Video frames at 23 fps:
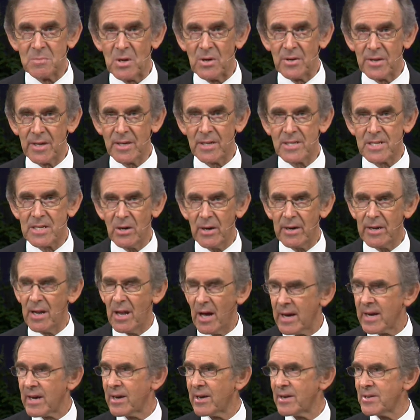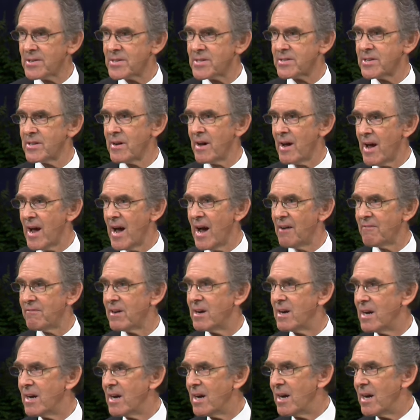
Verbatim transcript: morning, so I'd like us to have